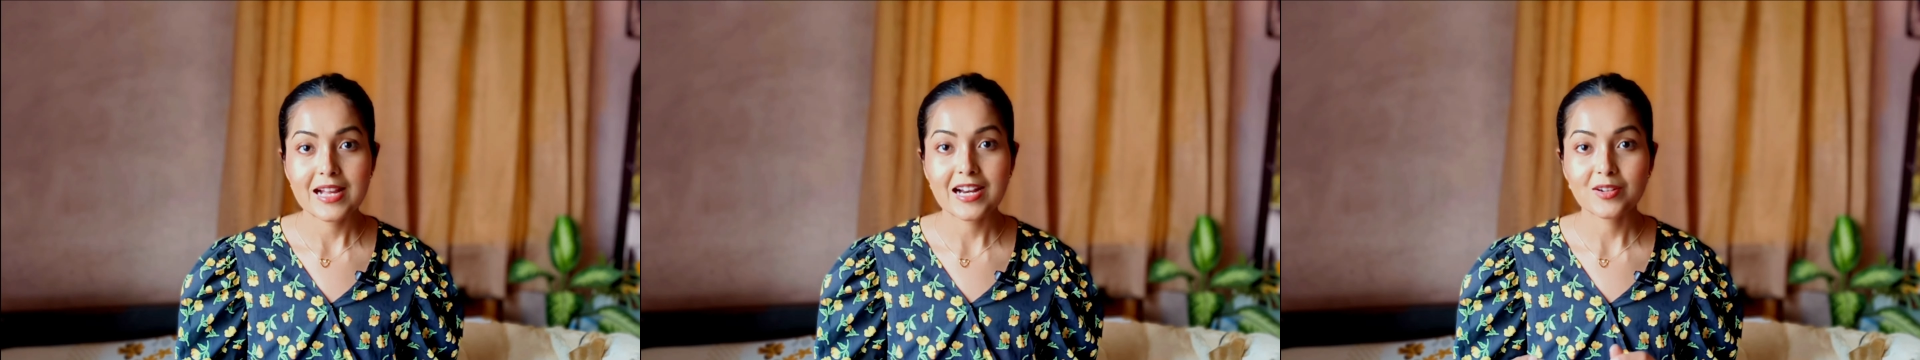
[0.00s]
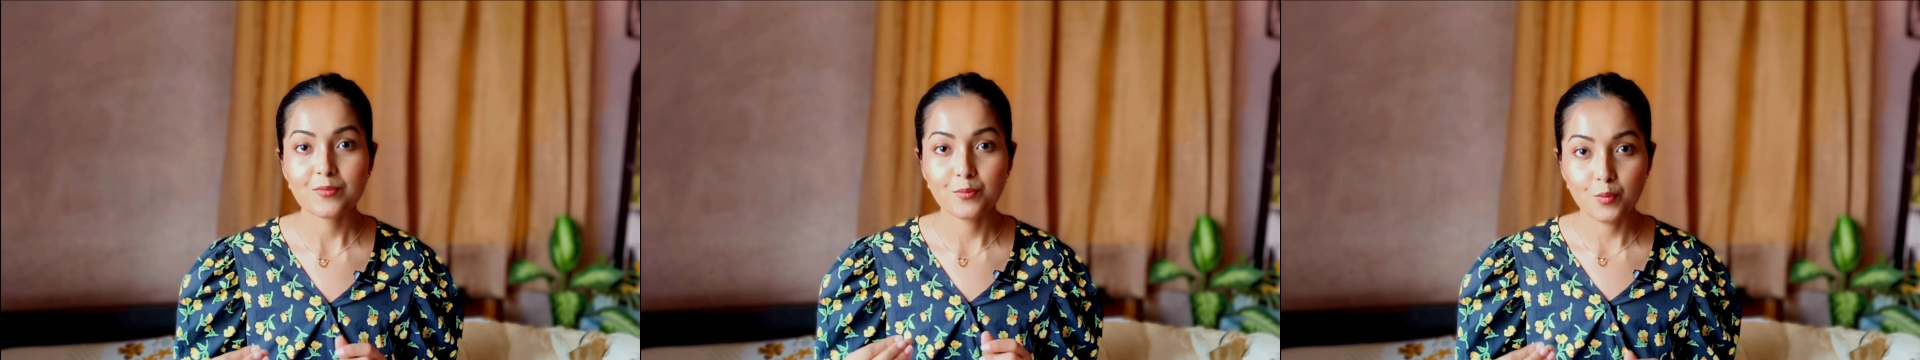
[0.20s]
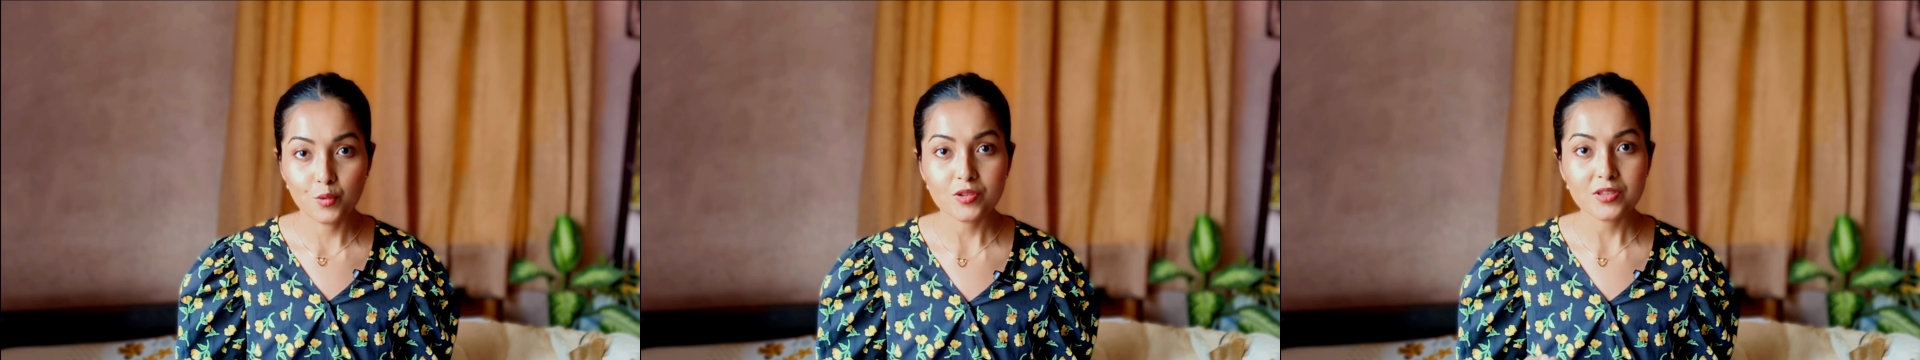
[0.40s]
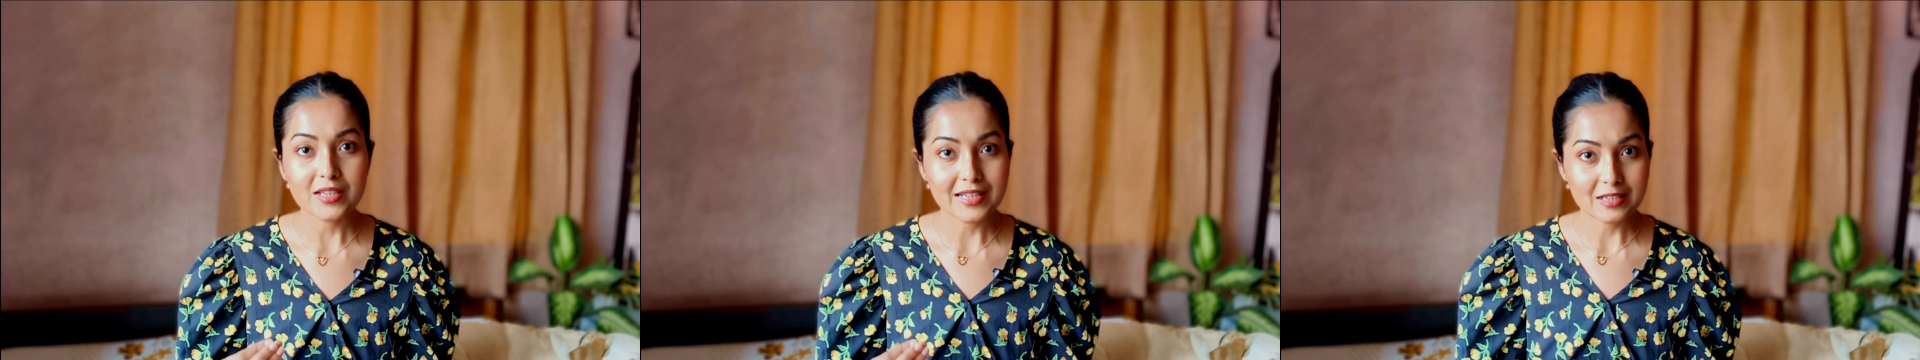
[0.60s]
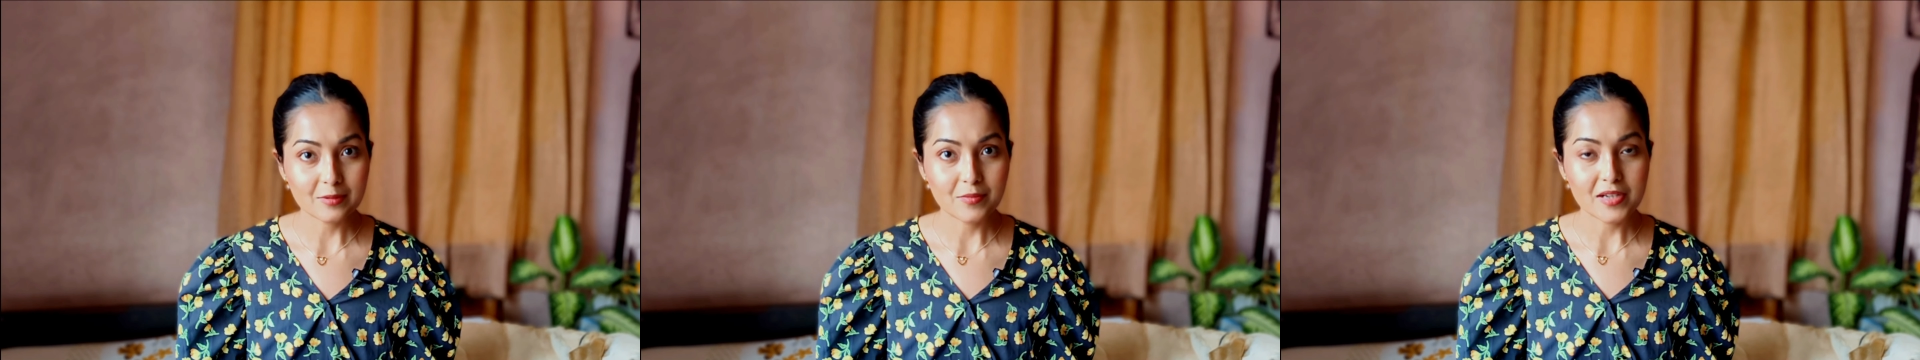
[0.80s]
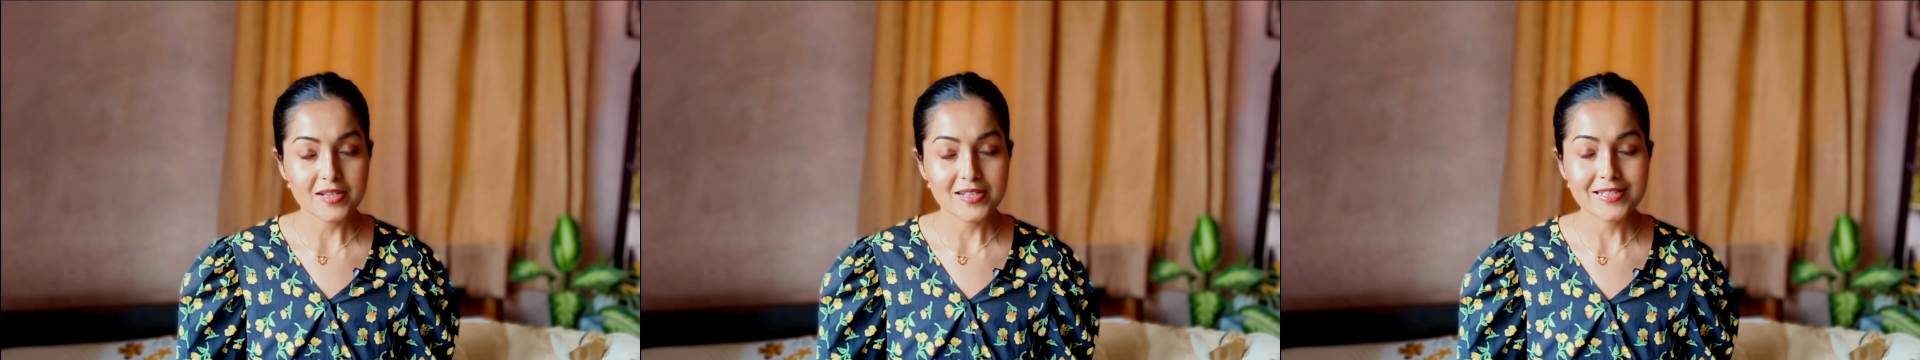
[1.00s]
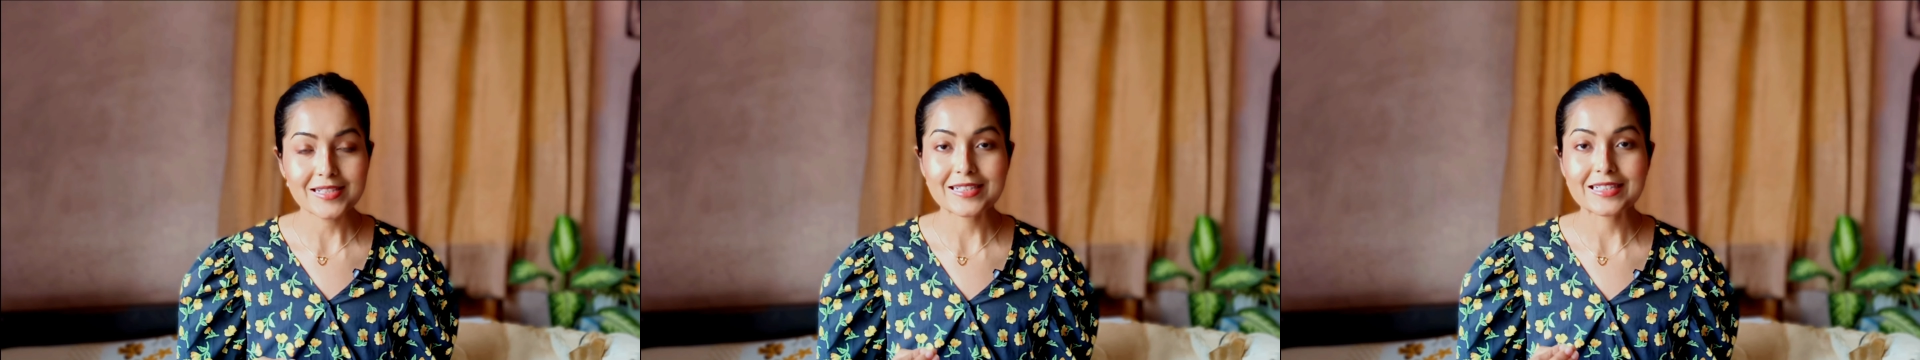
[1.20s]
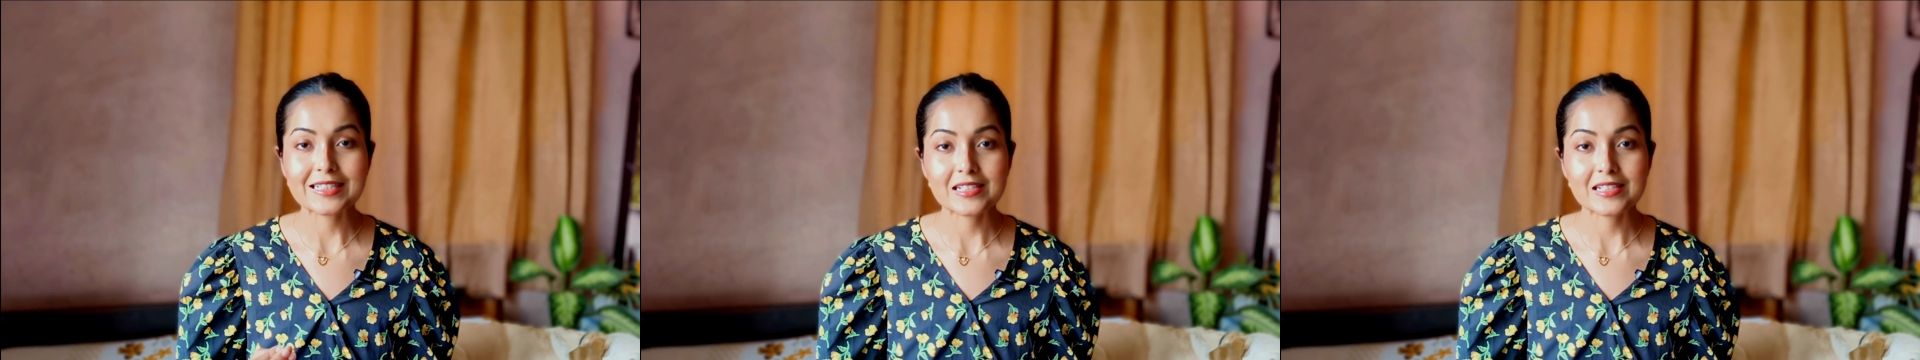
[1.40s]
that both elements